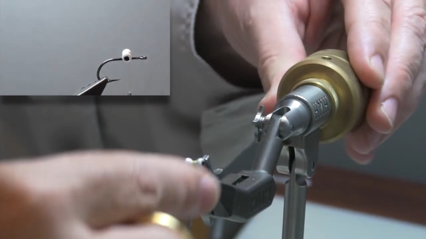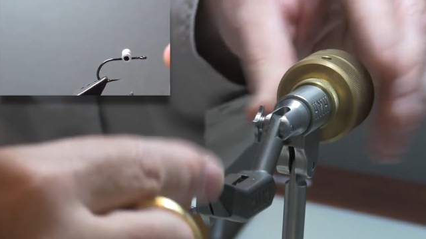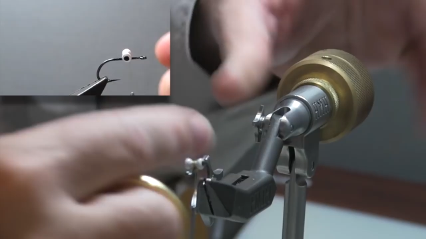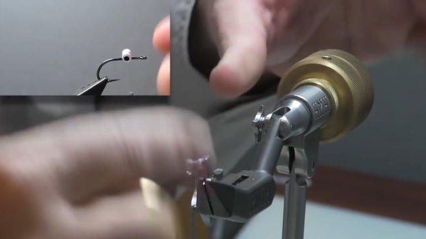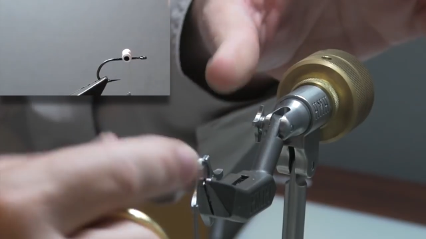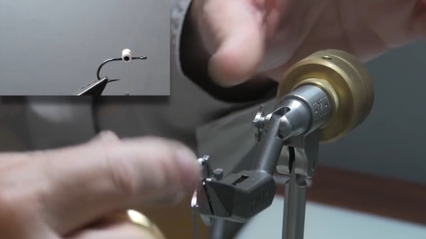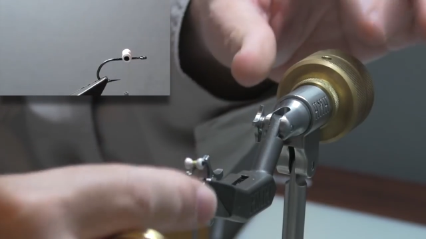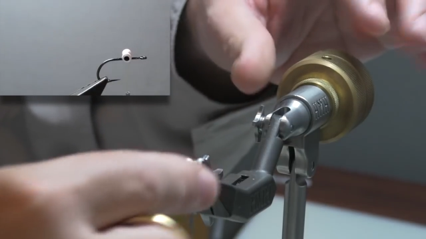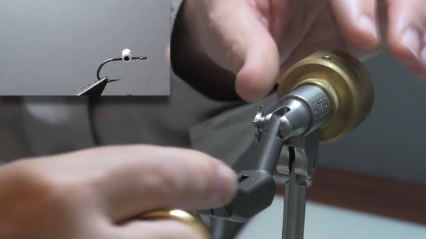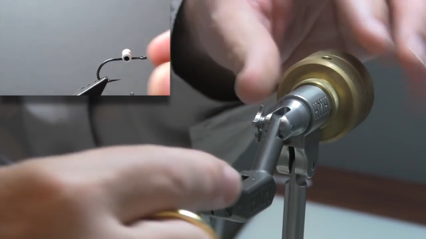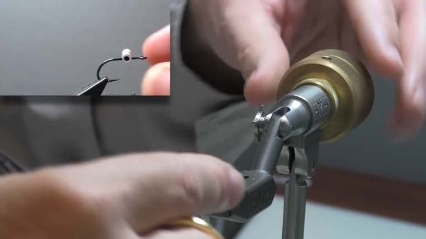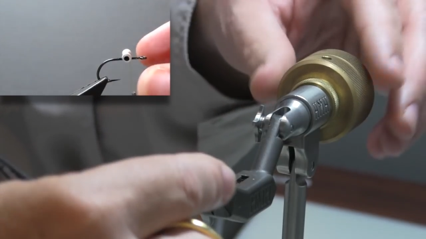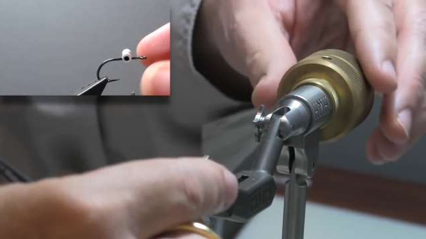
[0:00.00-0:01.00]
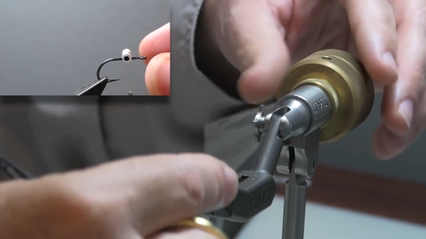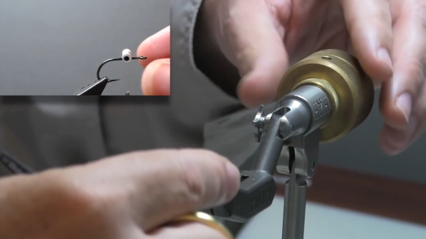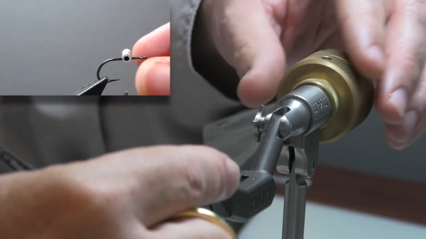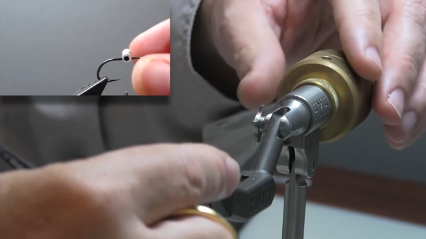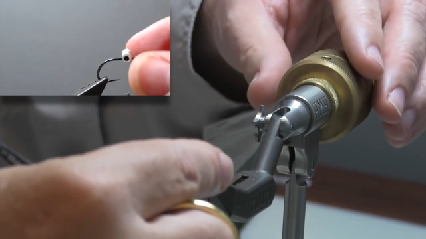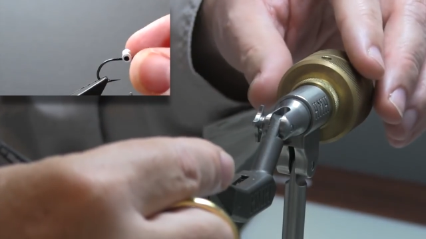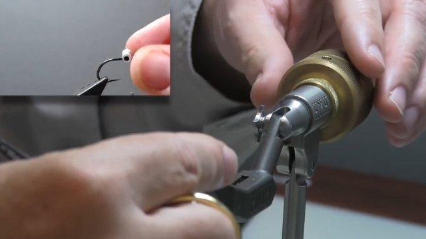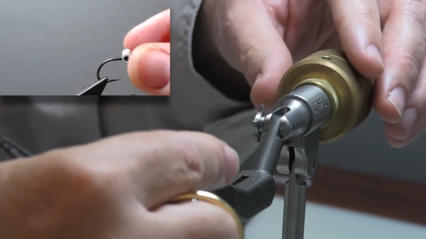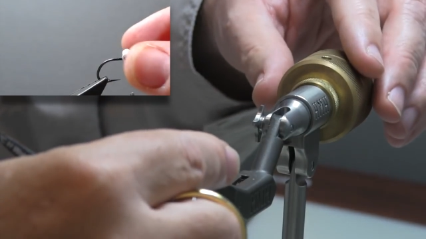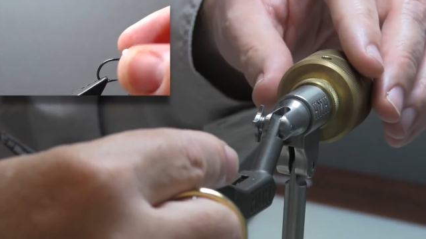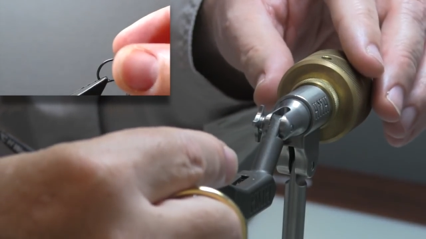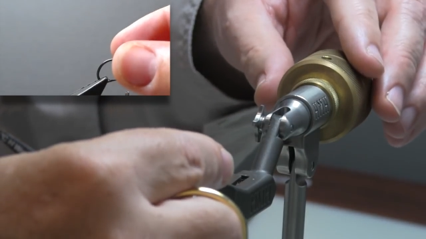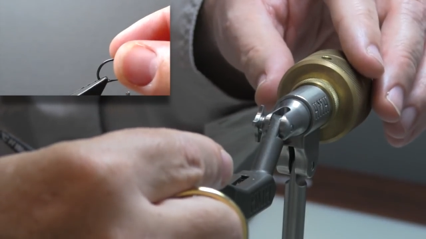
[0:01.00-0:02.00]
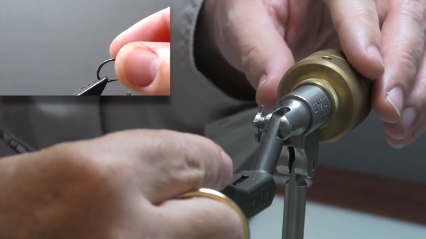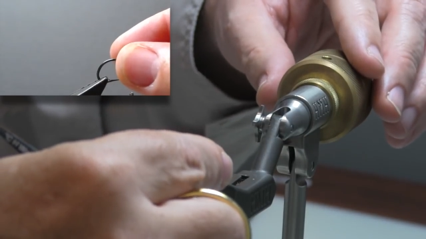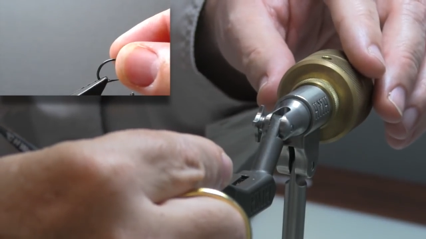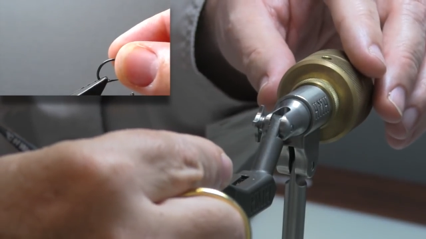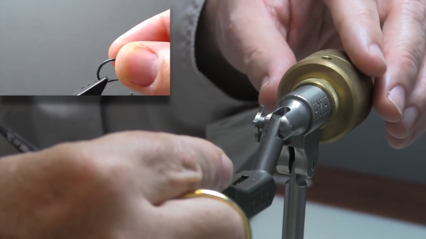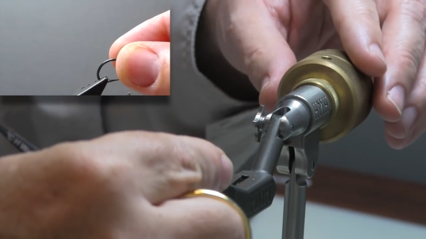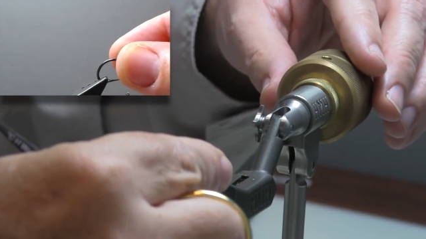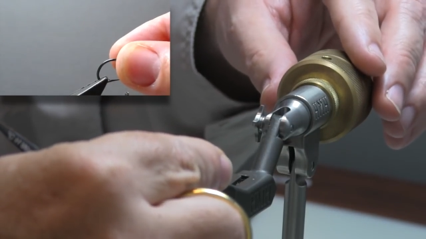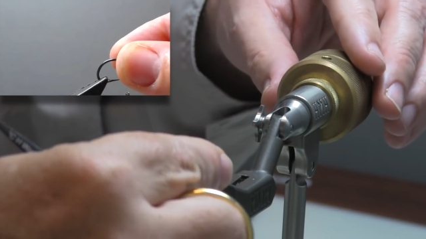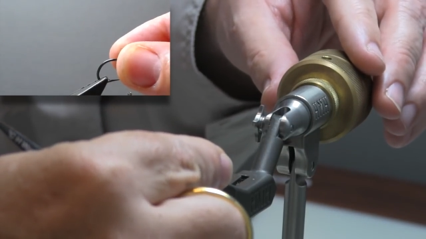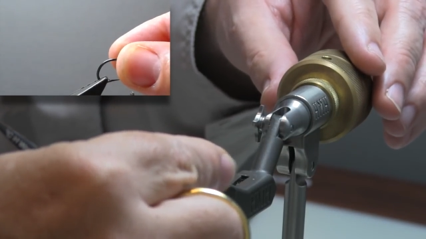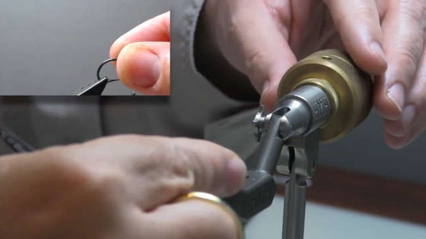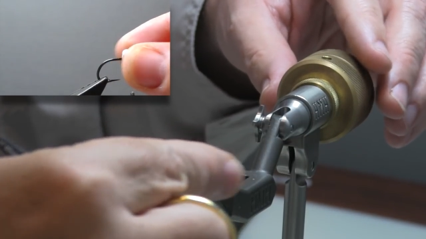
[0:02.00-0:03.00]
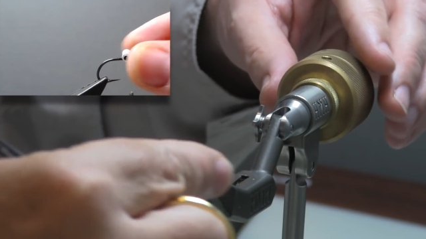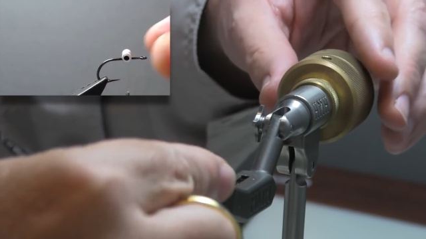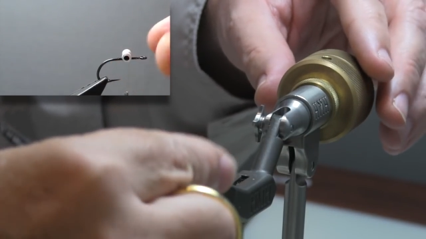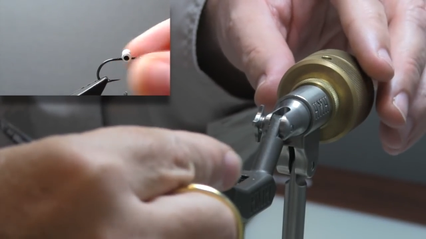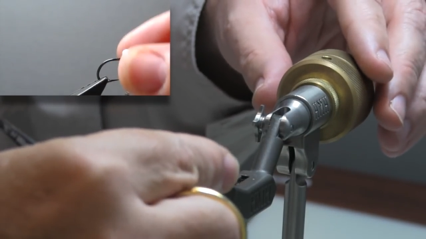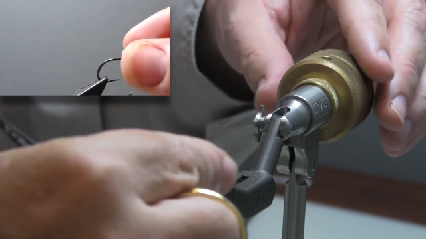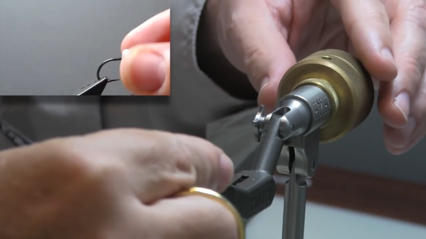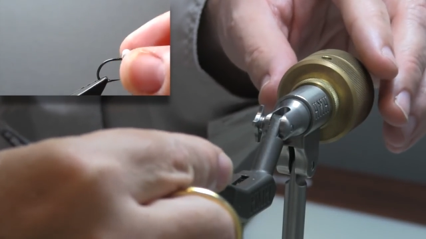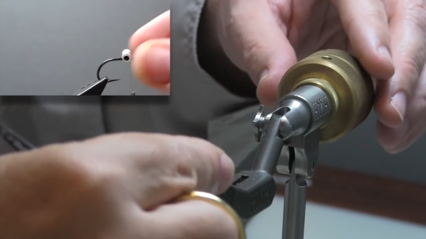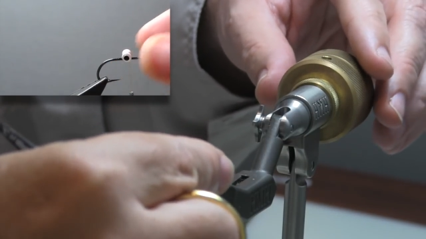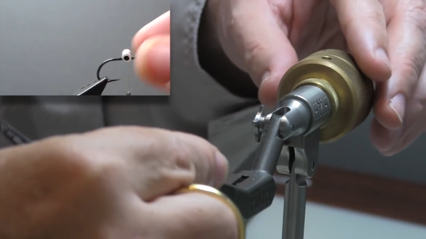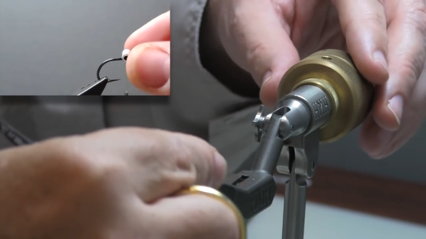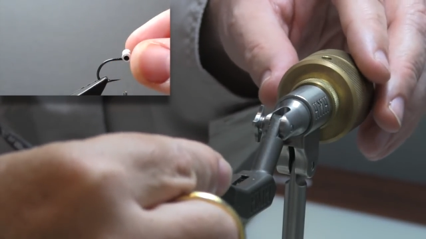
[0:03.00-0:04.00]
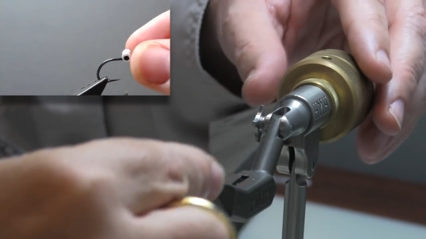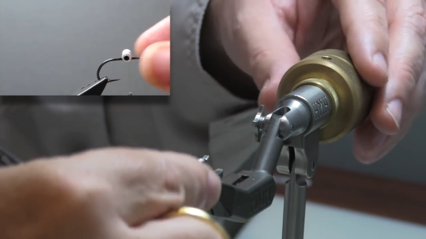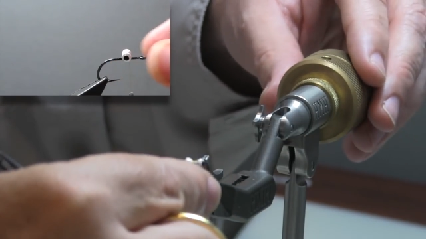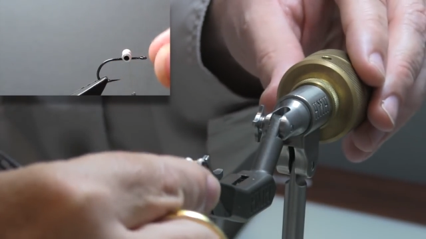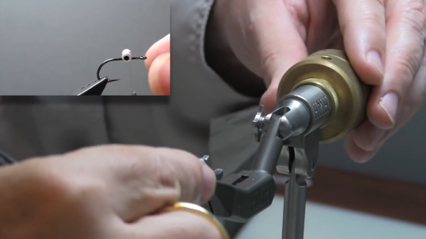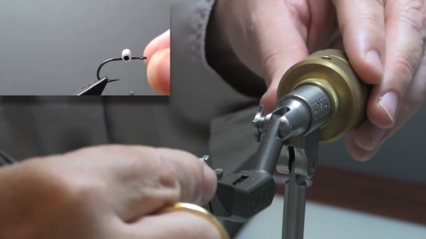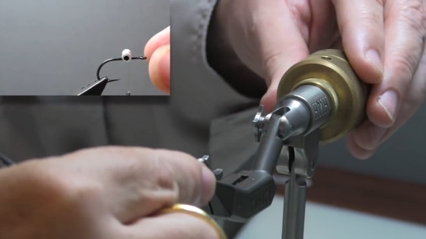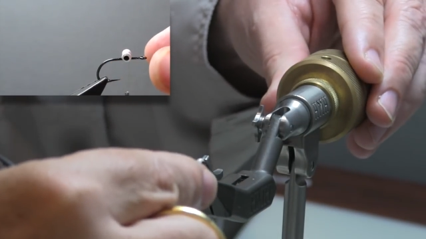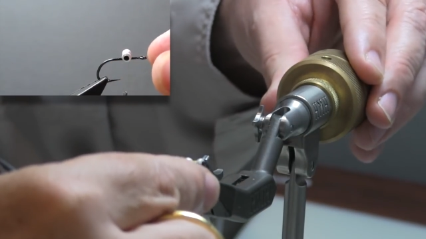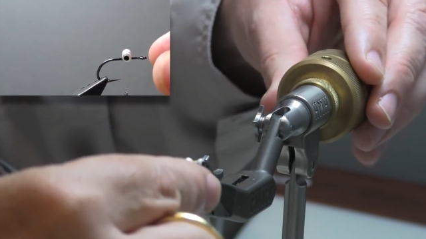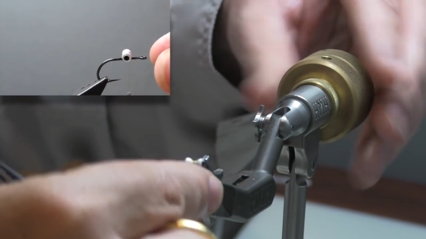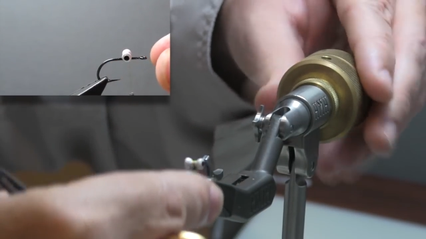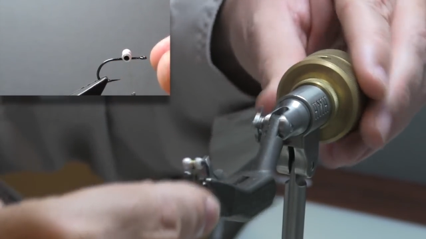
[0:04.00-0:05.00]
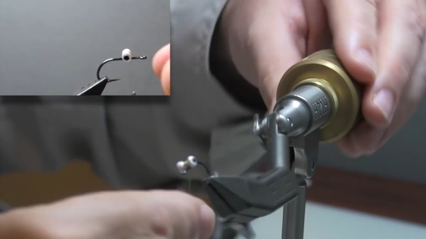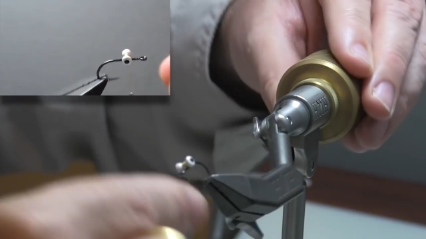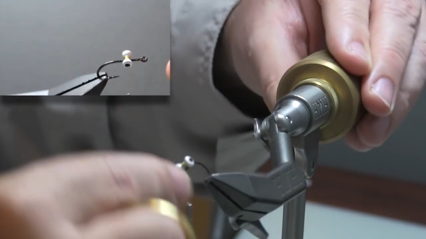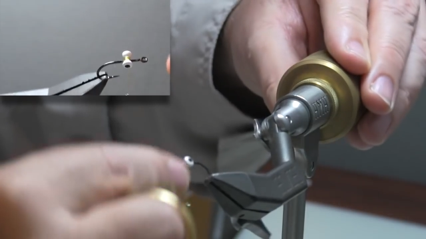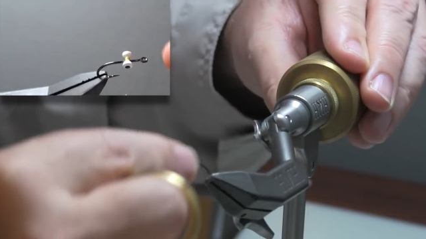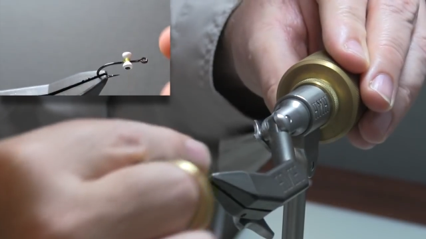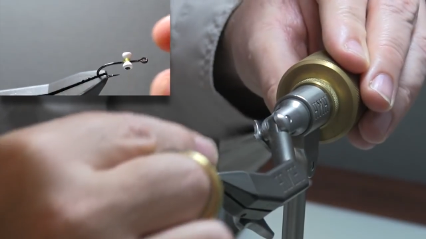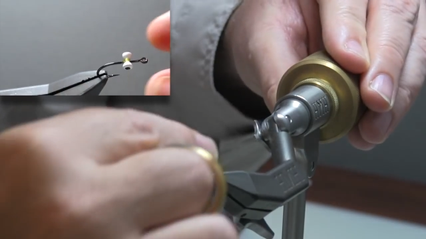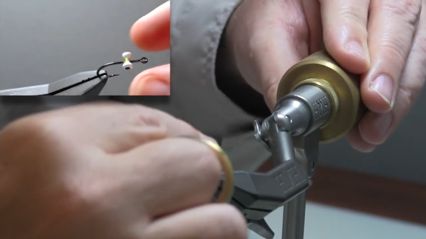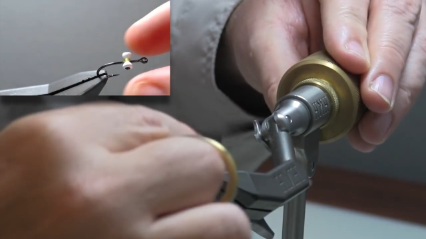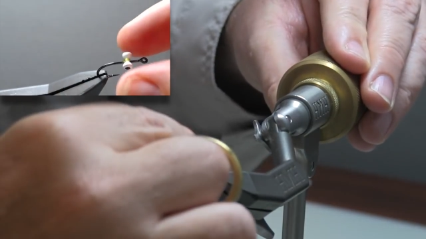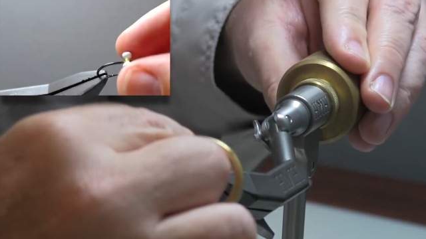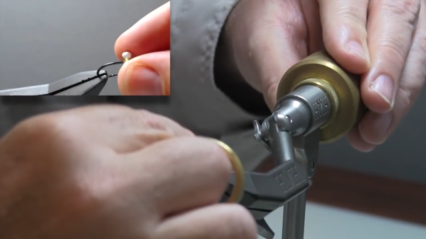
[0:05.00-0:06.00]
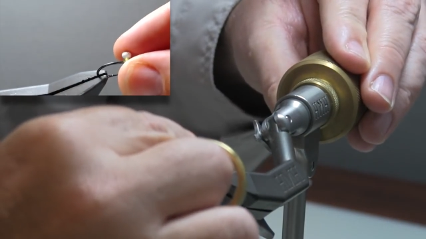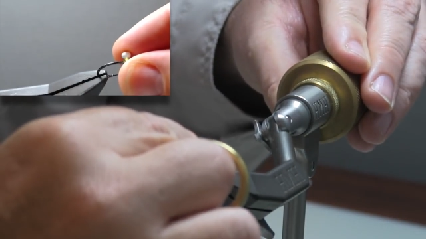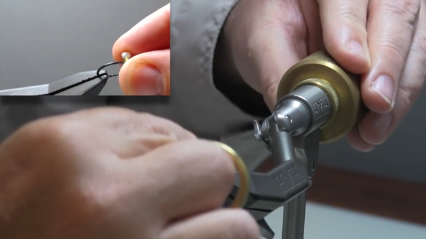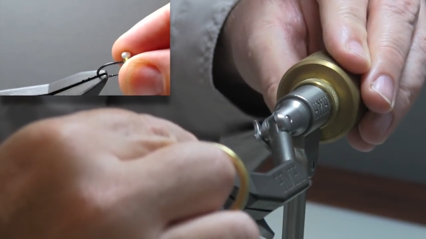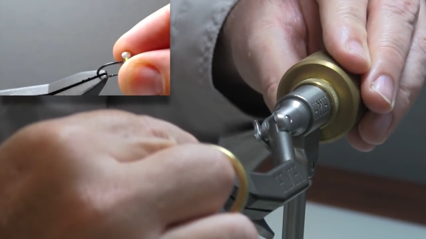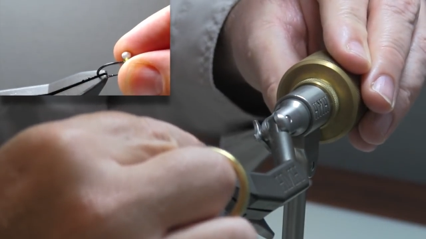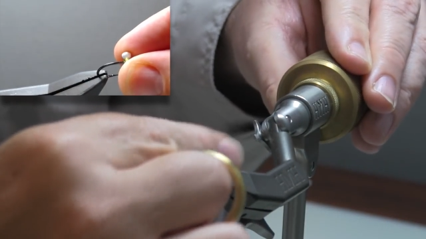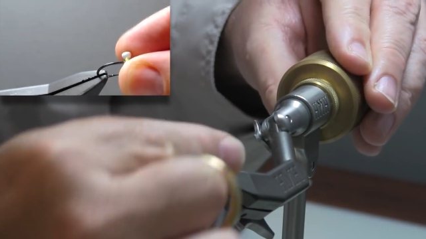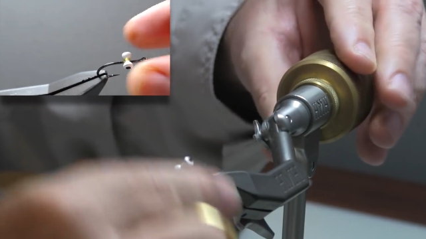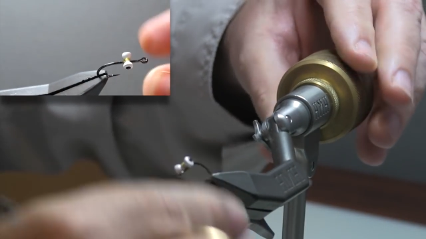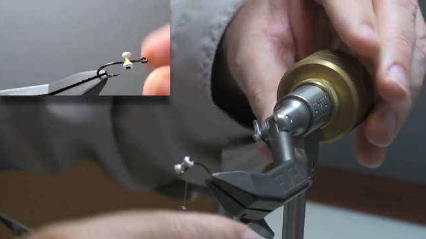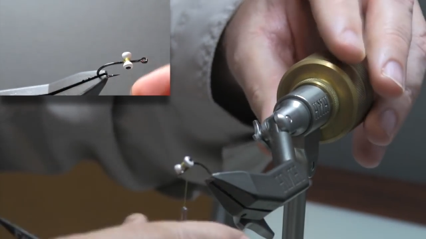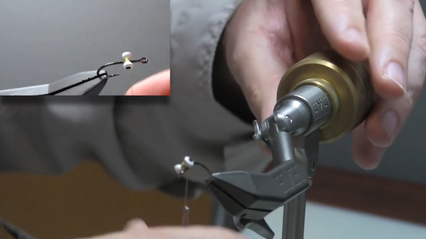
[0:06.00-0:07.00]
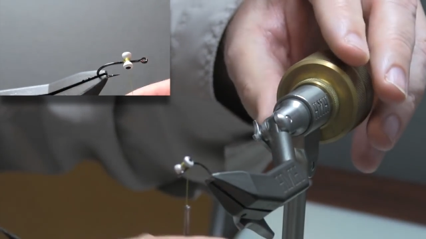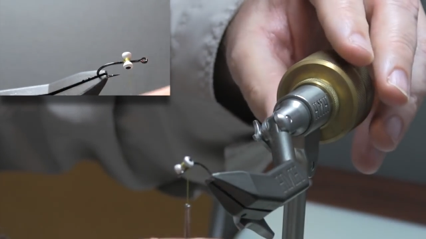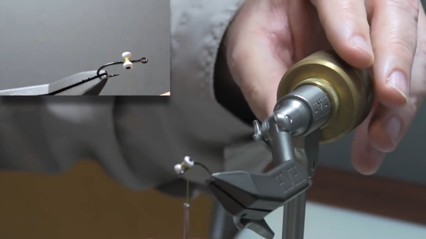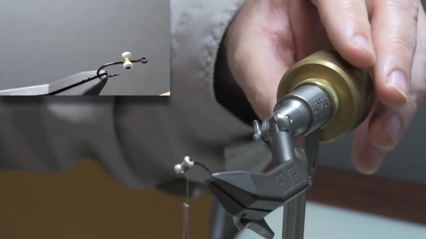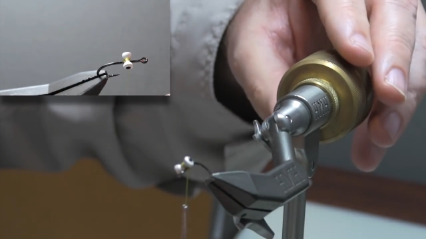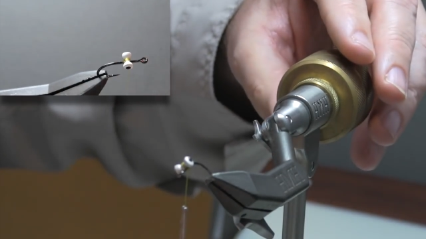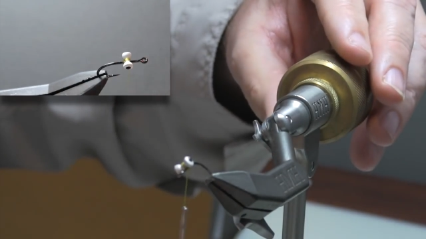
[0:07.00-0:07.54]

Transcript: Nobody's mouth can be seen.